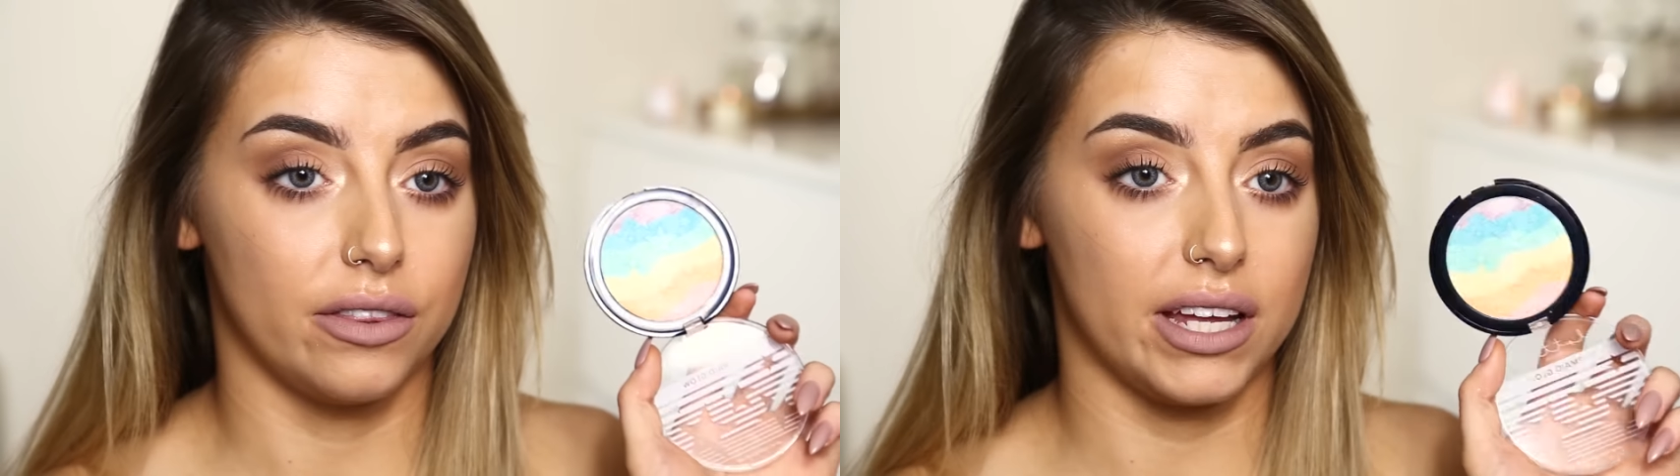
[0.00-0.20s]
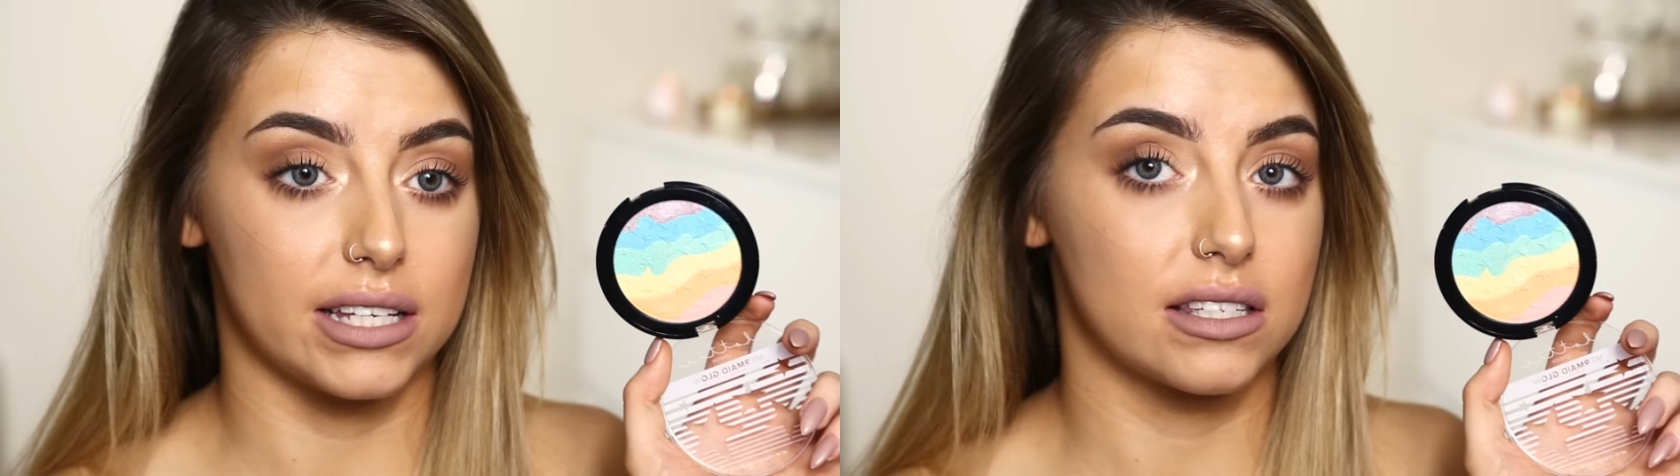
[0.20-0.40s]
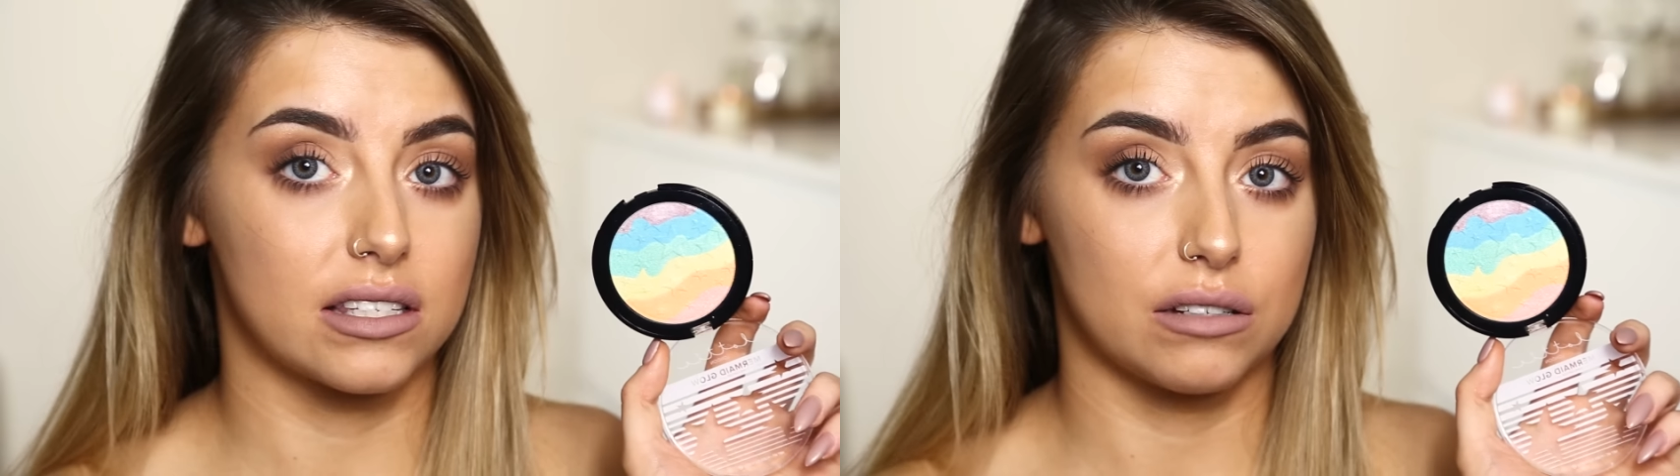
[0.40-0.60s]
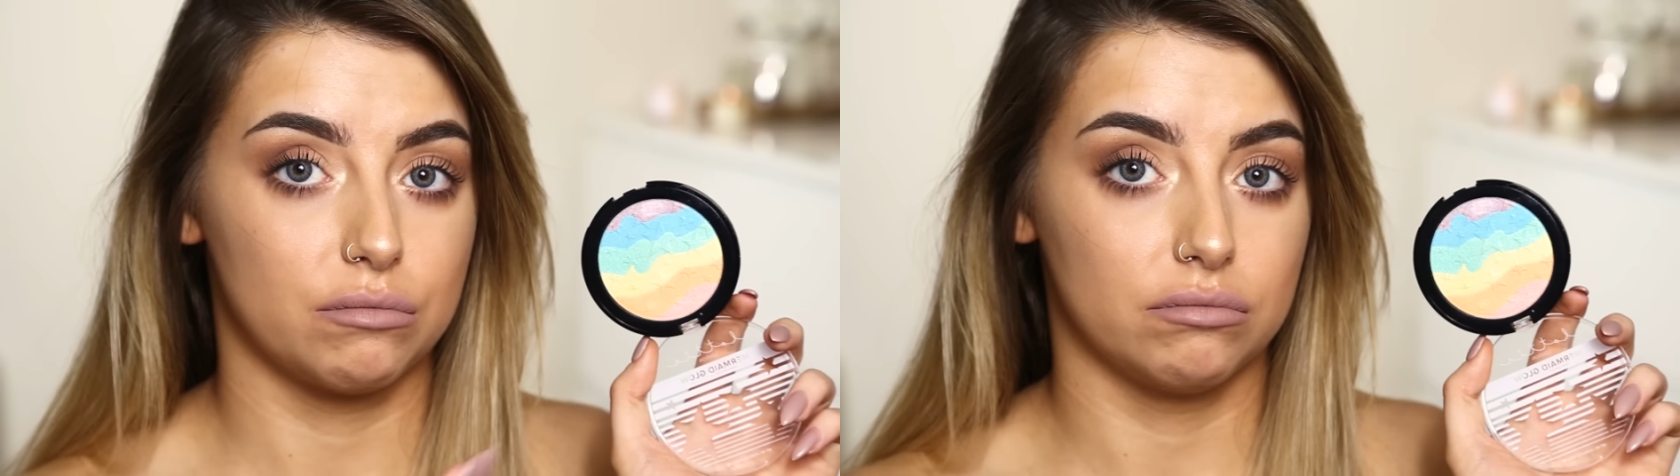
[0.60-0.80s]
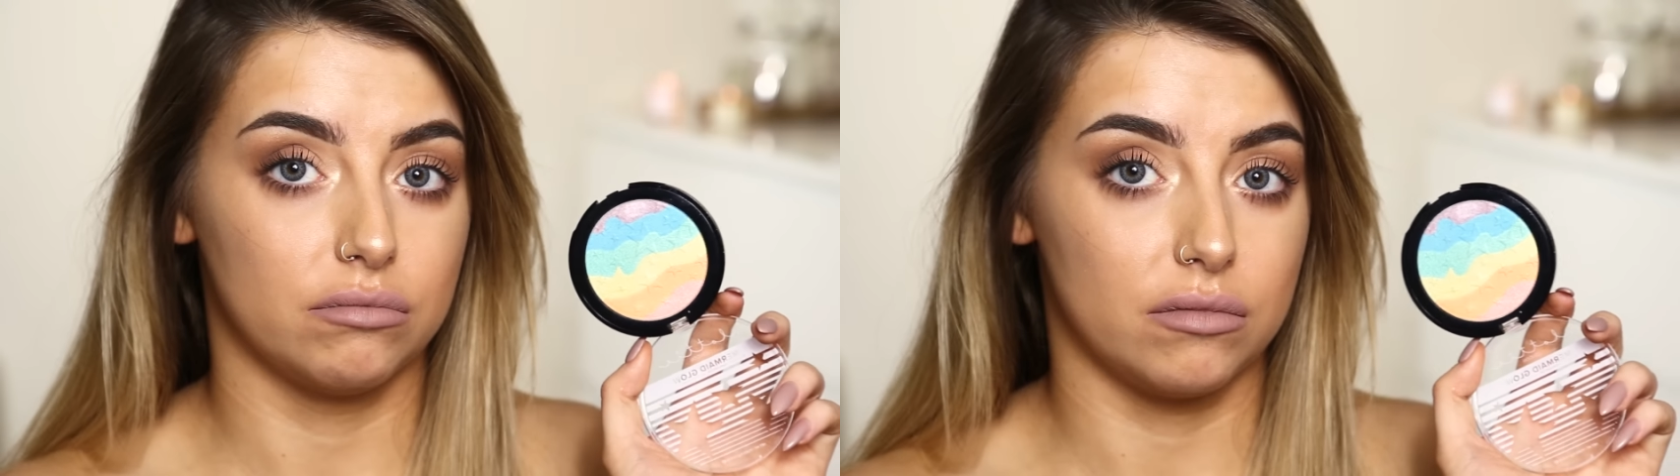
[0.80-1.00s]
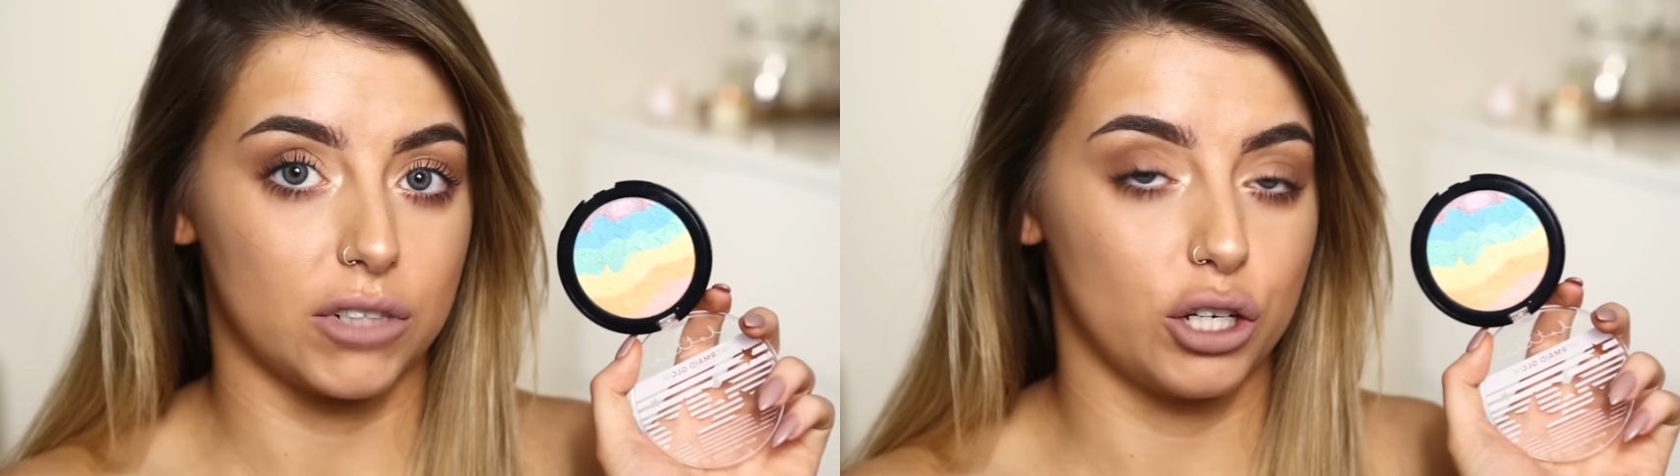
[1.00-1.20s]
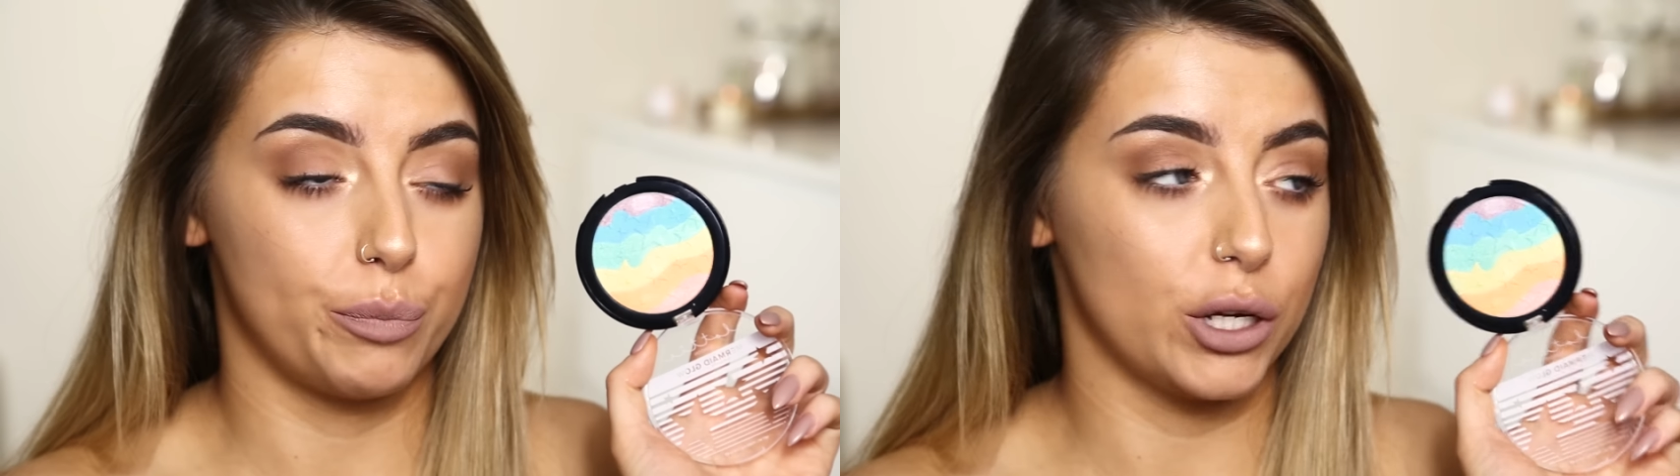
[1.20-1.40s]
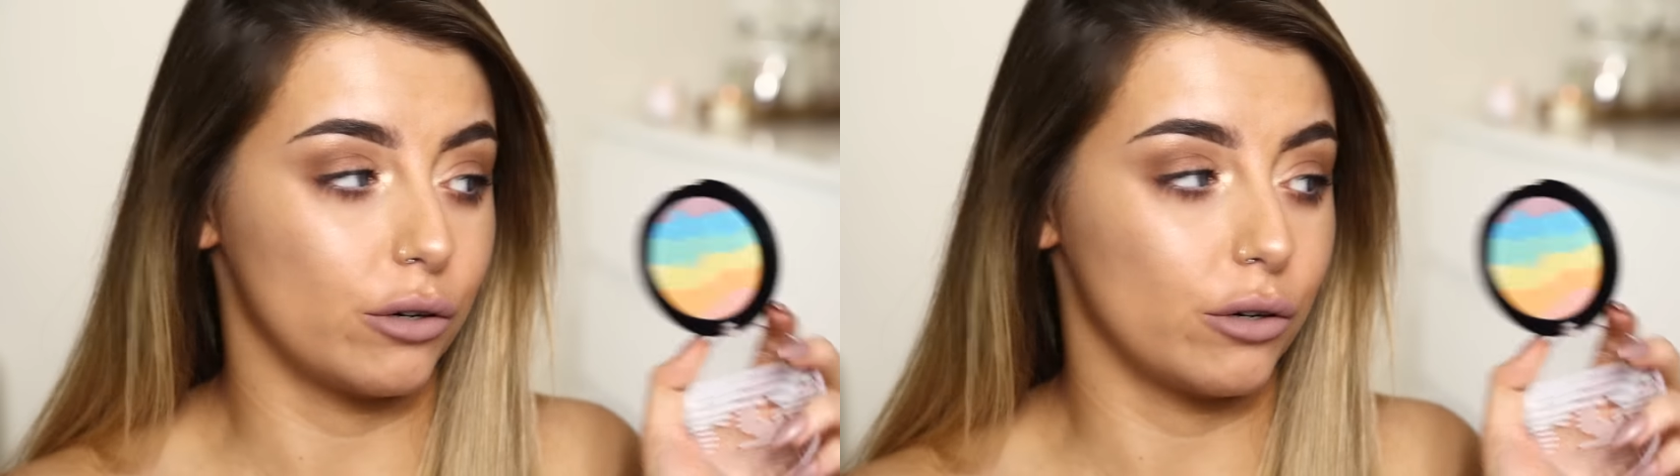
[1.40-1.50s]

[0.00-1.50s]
this could be